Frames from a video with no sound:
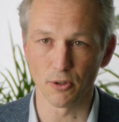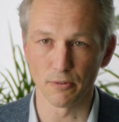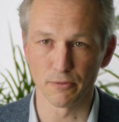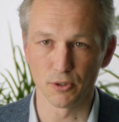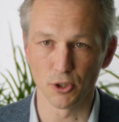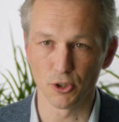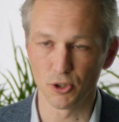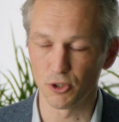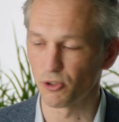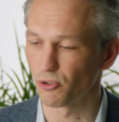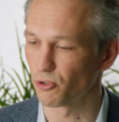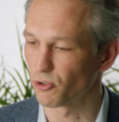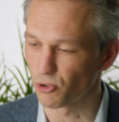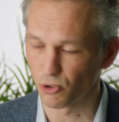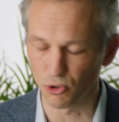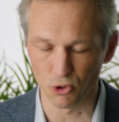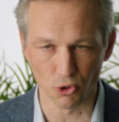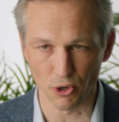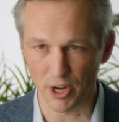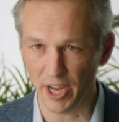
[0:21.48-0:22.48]
of just
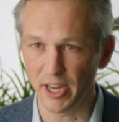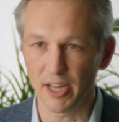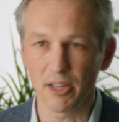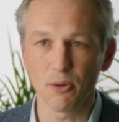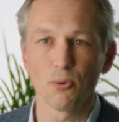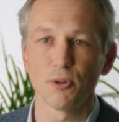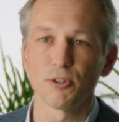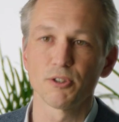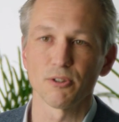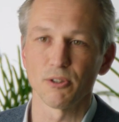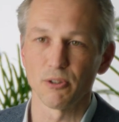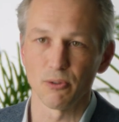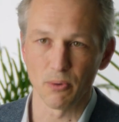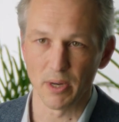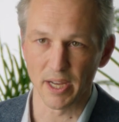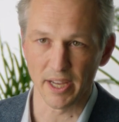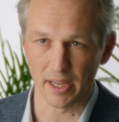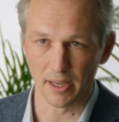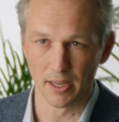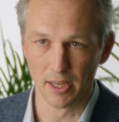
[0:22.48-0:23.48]
draining water
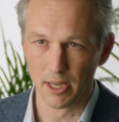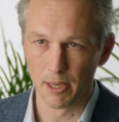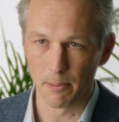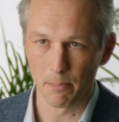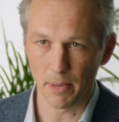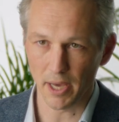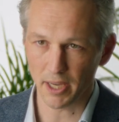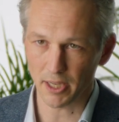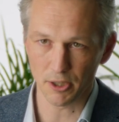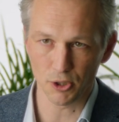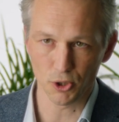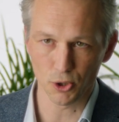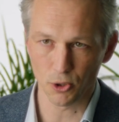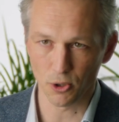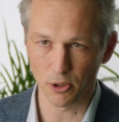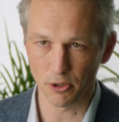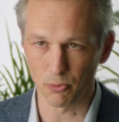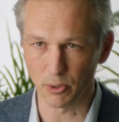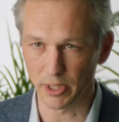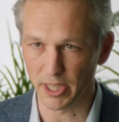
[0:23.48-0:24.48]
away, making
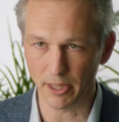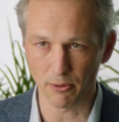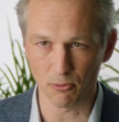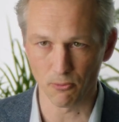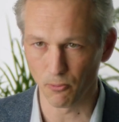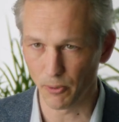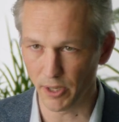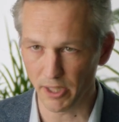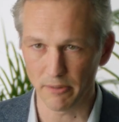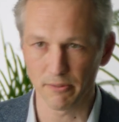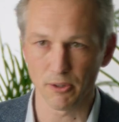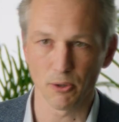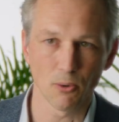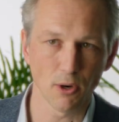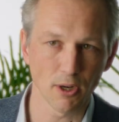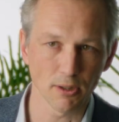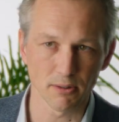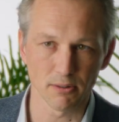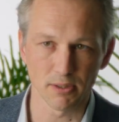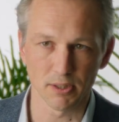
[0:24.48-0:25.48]
sure that we get rid of the
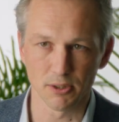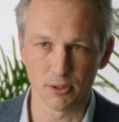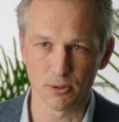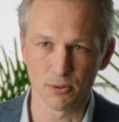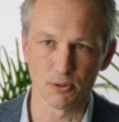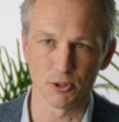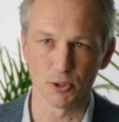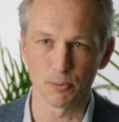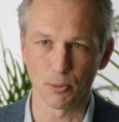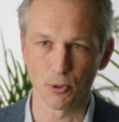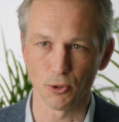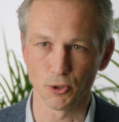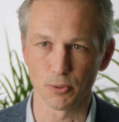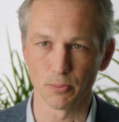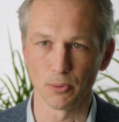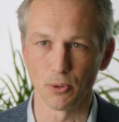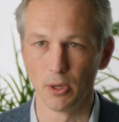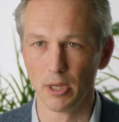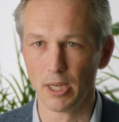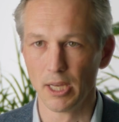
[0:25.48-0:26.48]
water as soon as
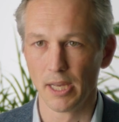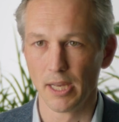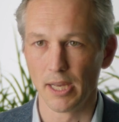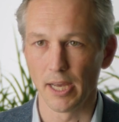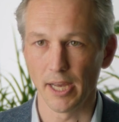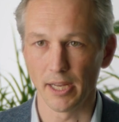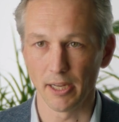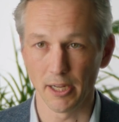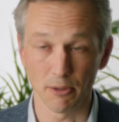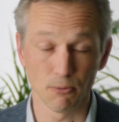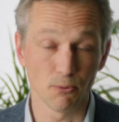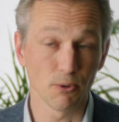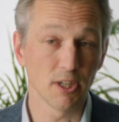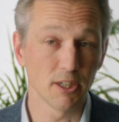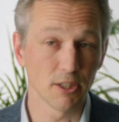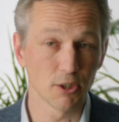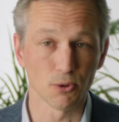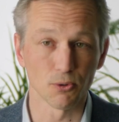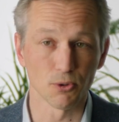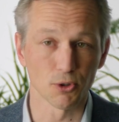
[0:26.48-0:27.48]
possible. And that
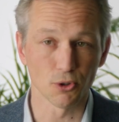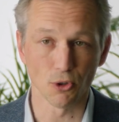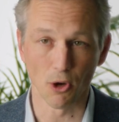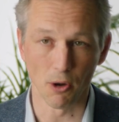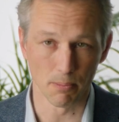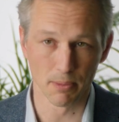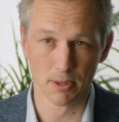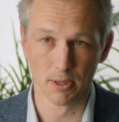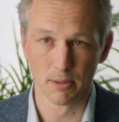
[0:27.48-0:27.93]
really should stop.